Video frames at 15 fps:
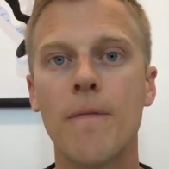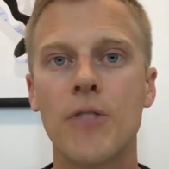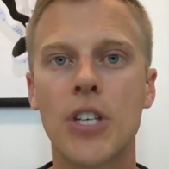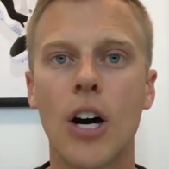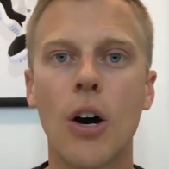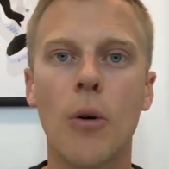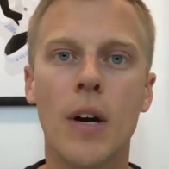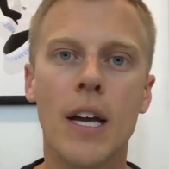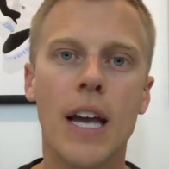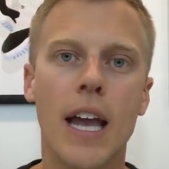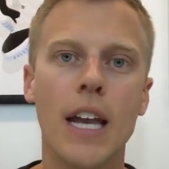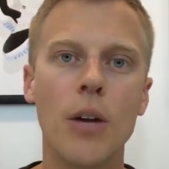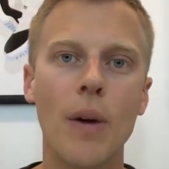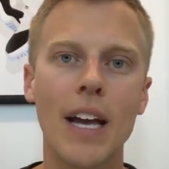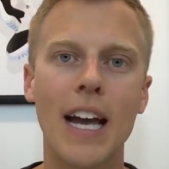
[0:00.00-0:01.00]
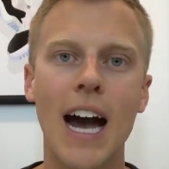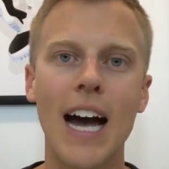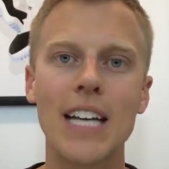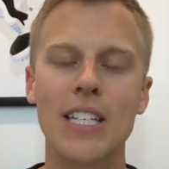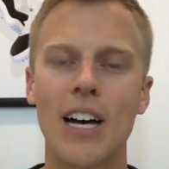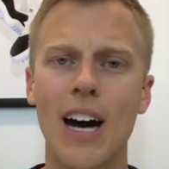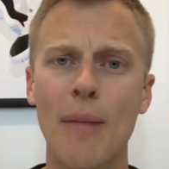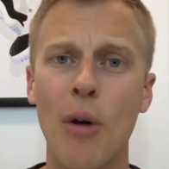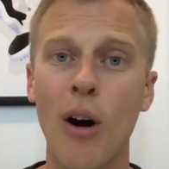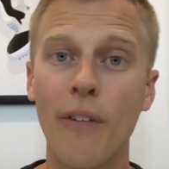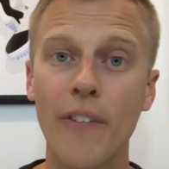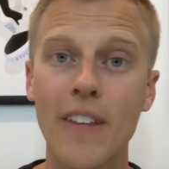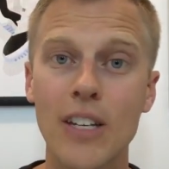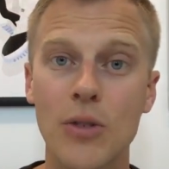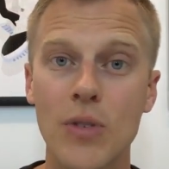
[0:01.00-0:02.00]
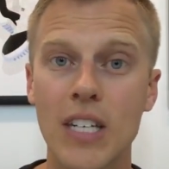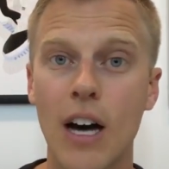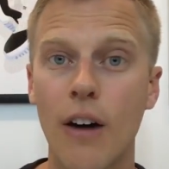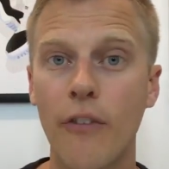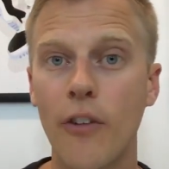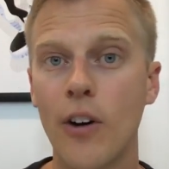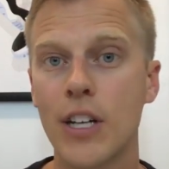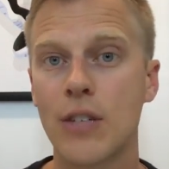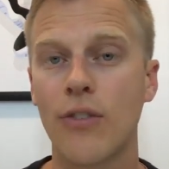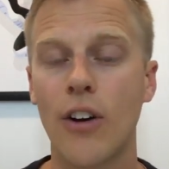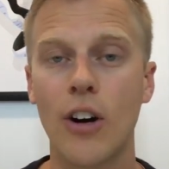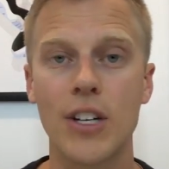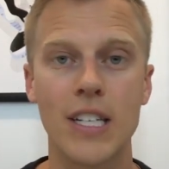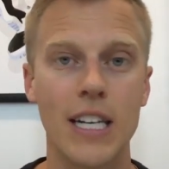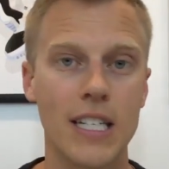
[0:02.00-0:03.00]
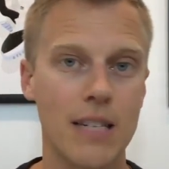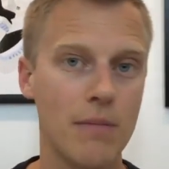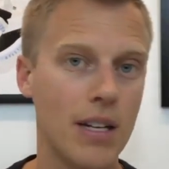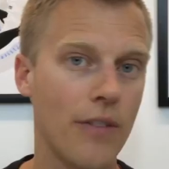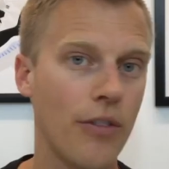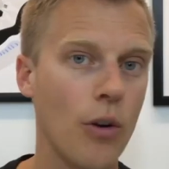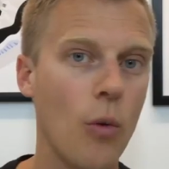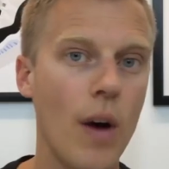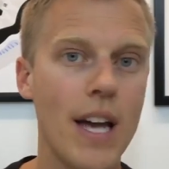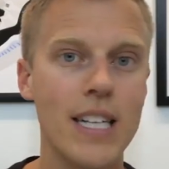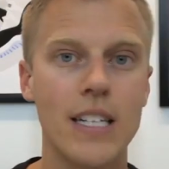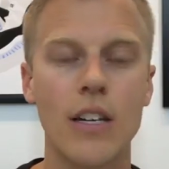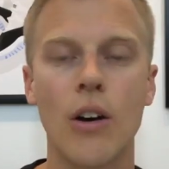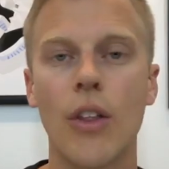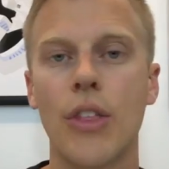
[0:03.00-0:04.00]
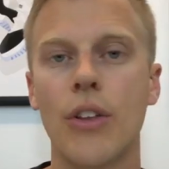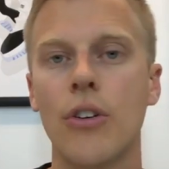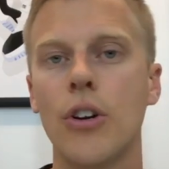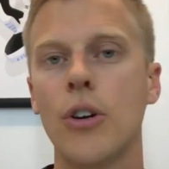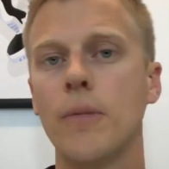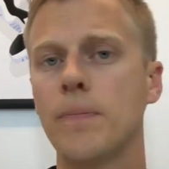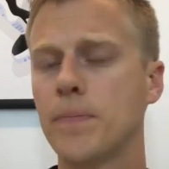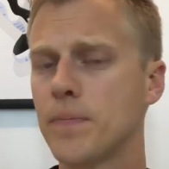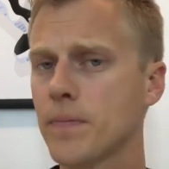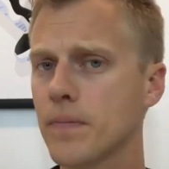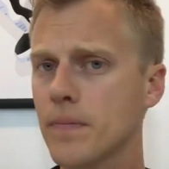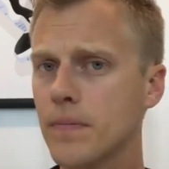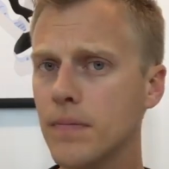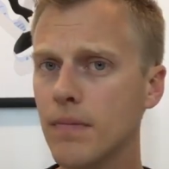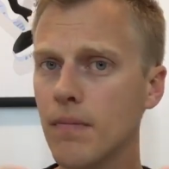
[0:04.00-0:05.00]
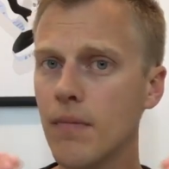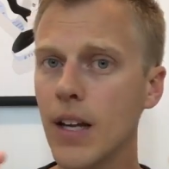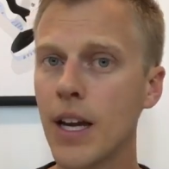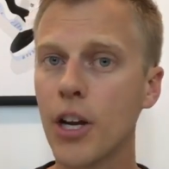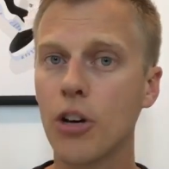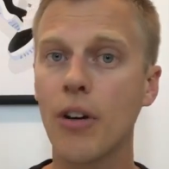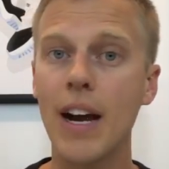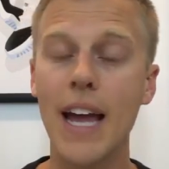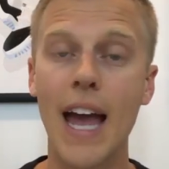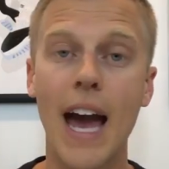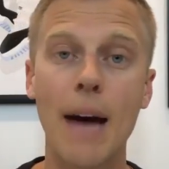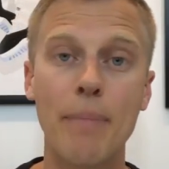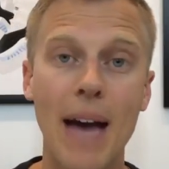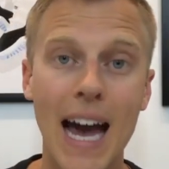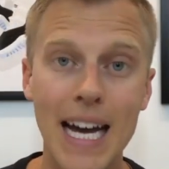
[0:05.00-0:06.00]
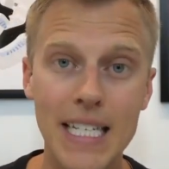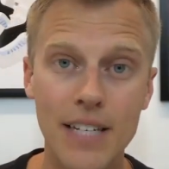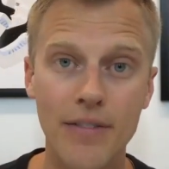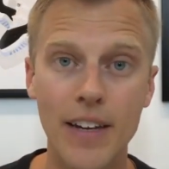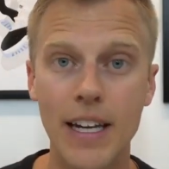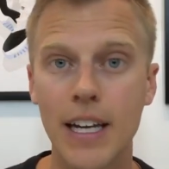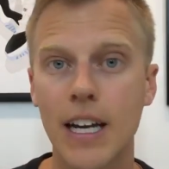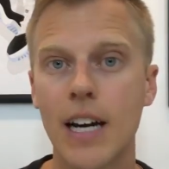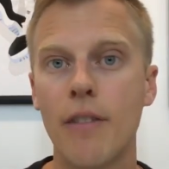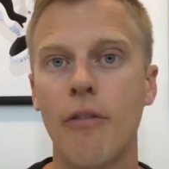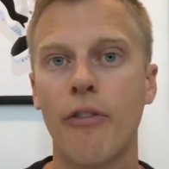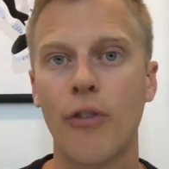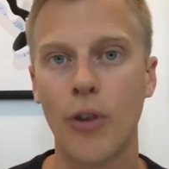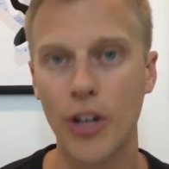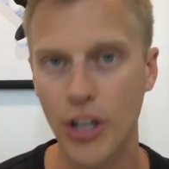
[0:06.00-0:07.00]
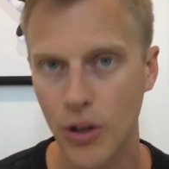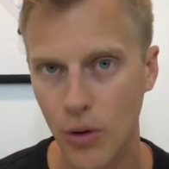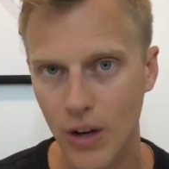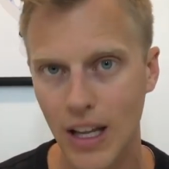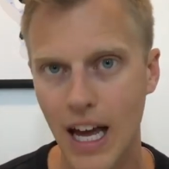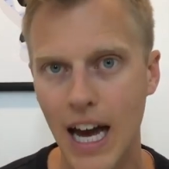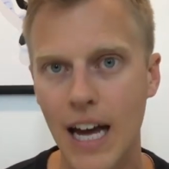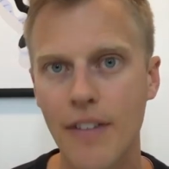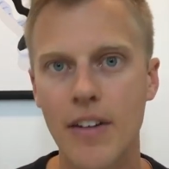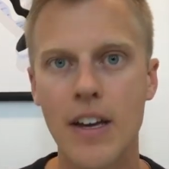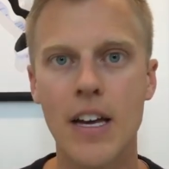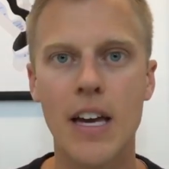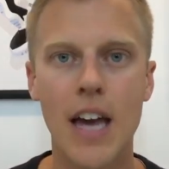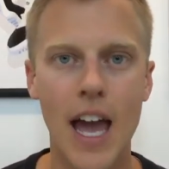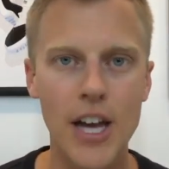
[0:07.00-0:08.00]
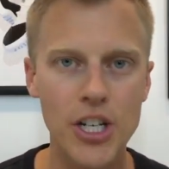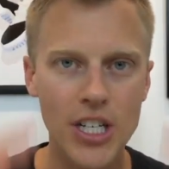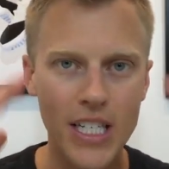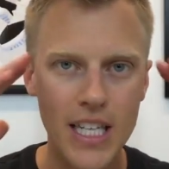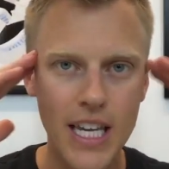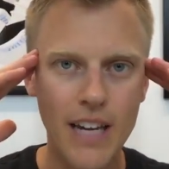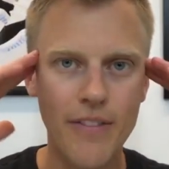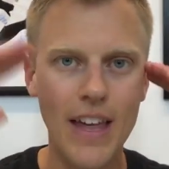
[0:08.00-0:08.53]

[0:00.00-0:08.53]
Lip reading: So anyway, guys, hopefully this was helpful as far as like some different ways to go through and create passive income for your life. And just think